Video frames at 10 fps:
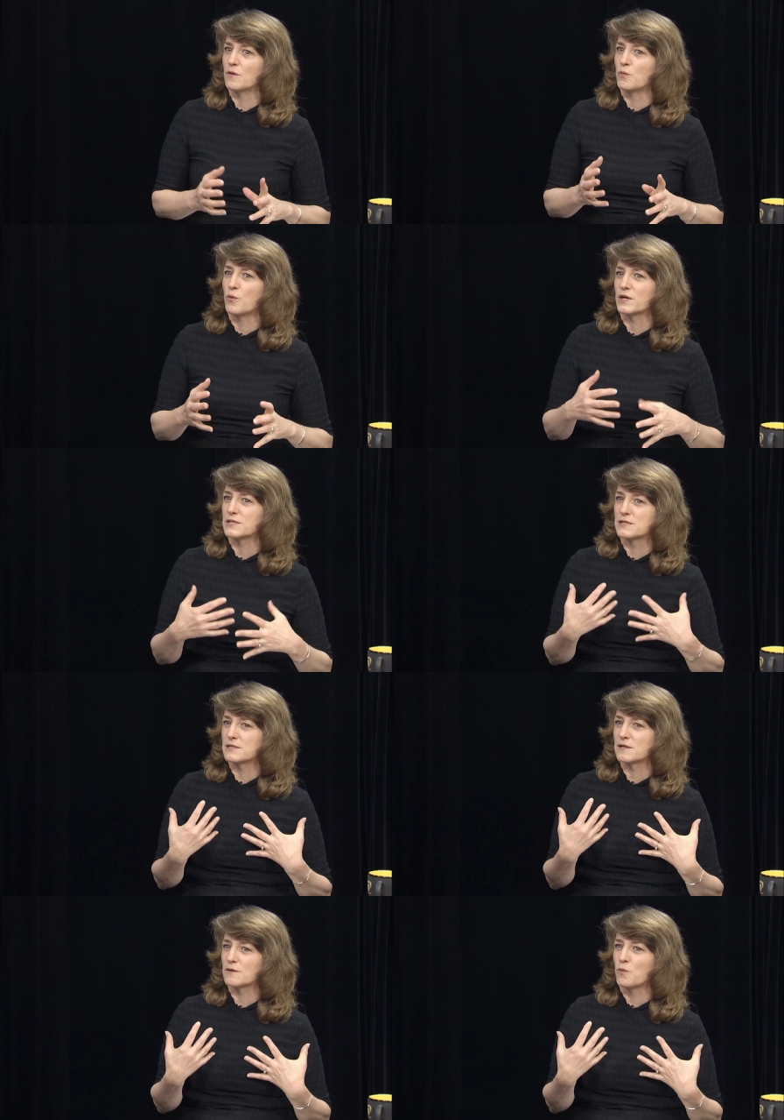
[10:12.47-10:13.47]

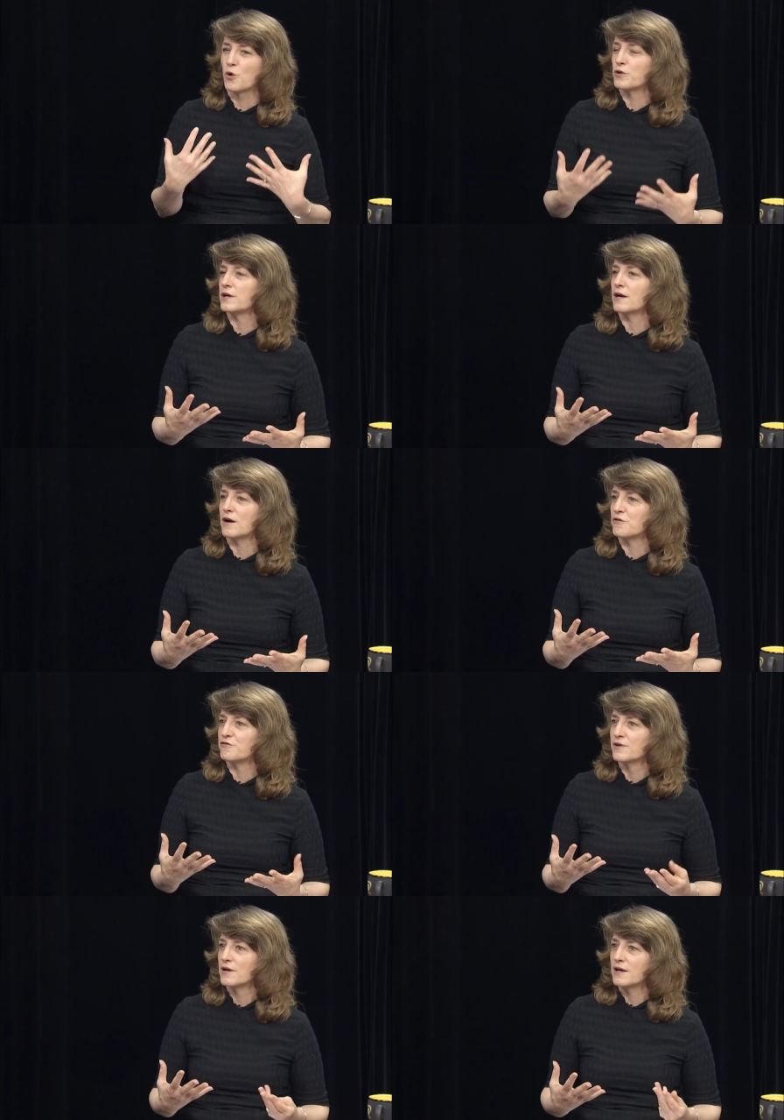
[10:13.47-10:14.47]
was worthy
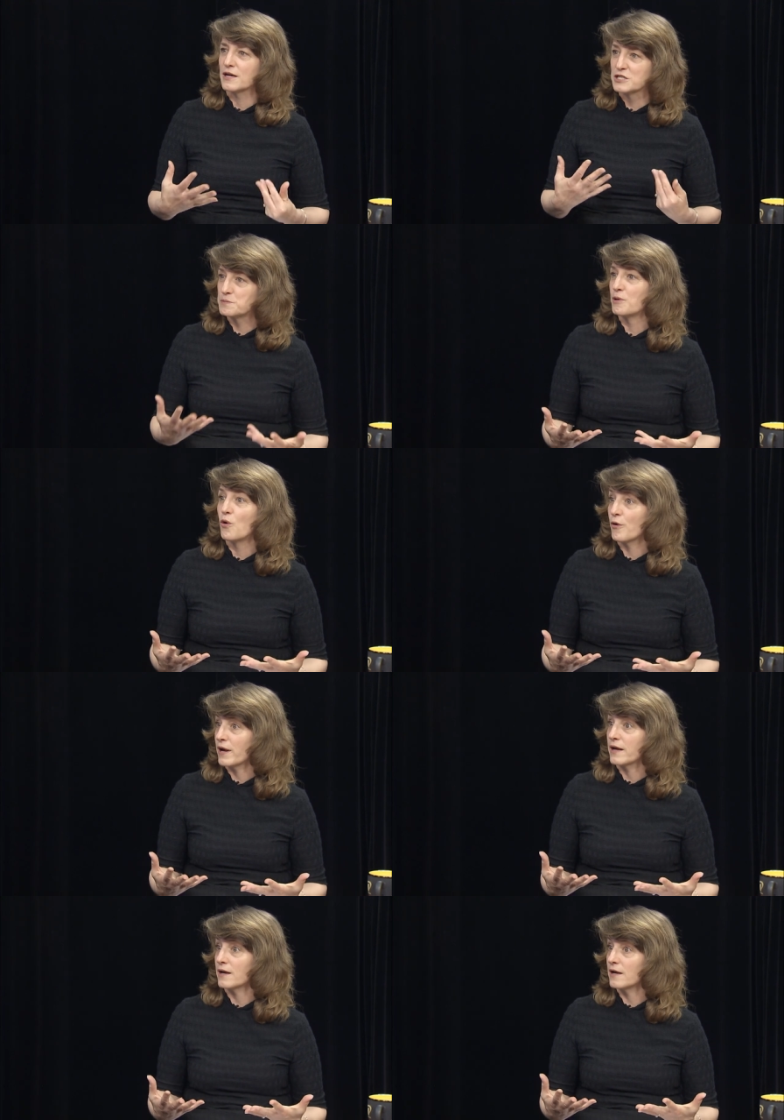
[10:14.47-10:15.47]
of
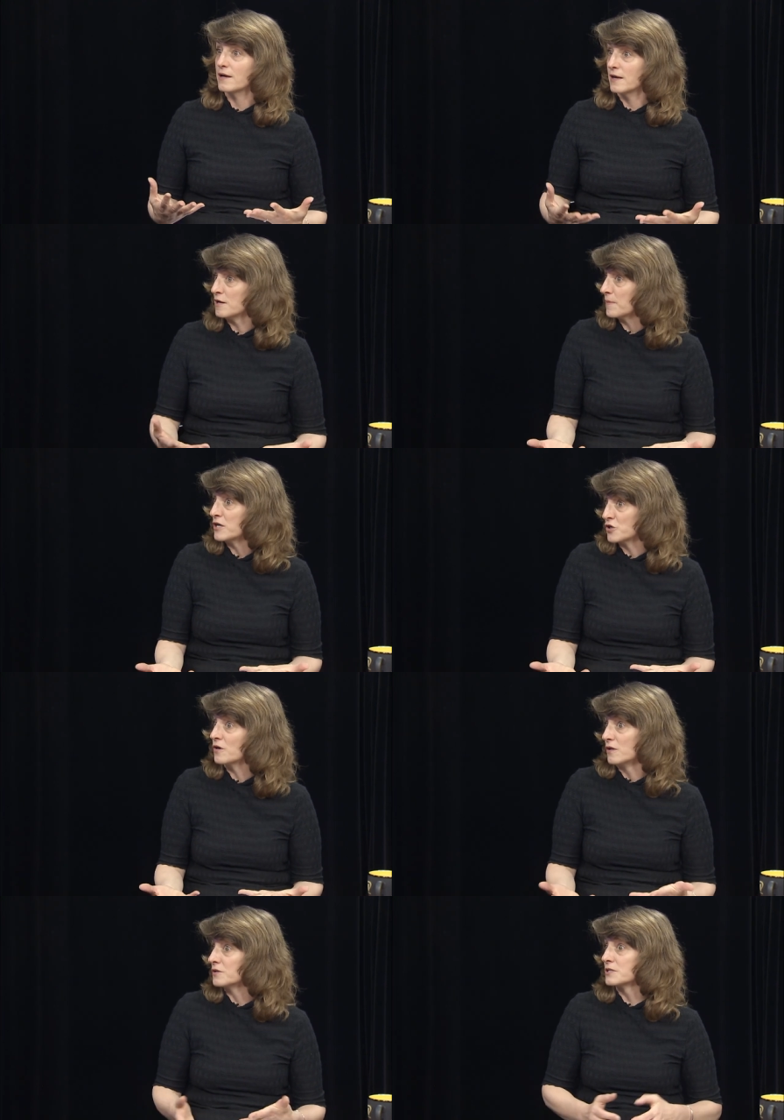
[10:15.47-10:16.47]
exploring right. in my
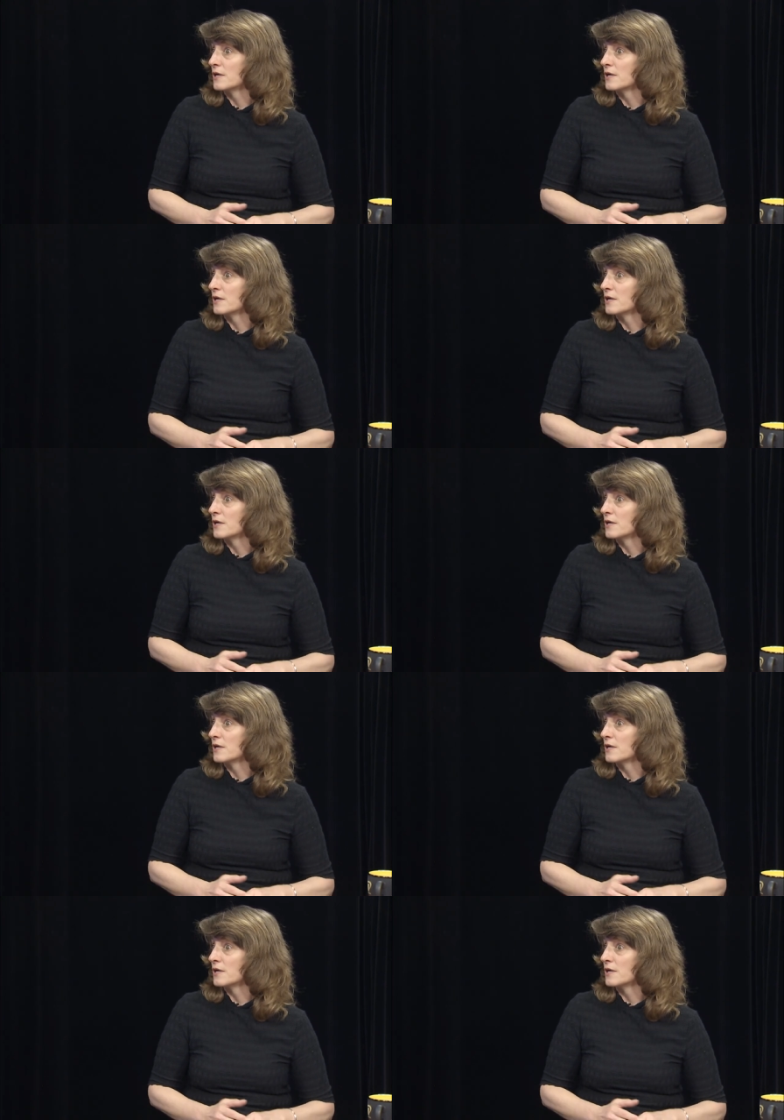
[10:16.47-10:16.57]
journals